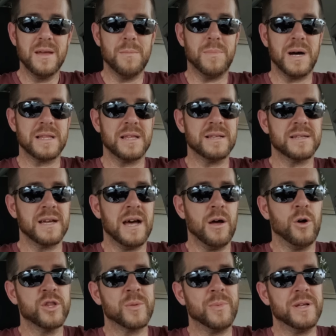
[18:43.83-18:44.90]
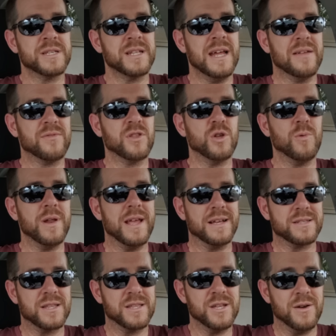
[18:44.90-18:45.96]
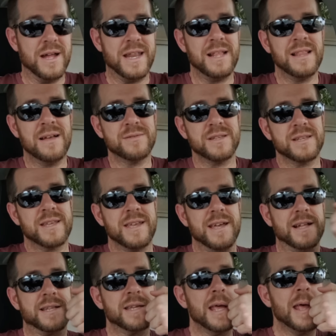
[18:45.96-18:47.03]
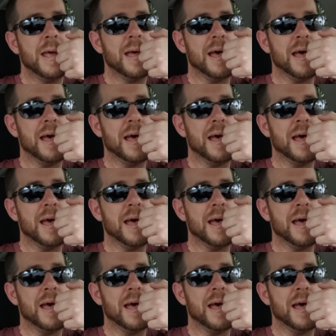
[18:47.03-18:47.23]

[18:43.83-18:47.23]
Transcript: But this guy ultimately is going to have to do what he has to do. And he loves his kids.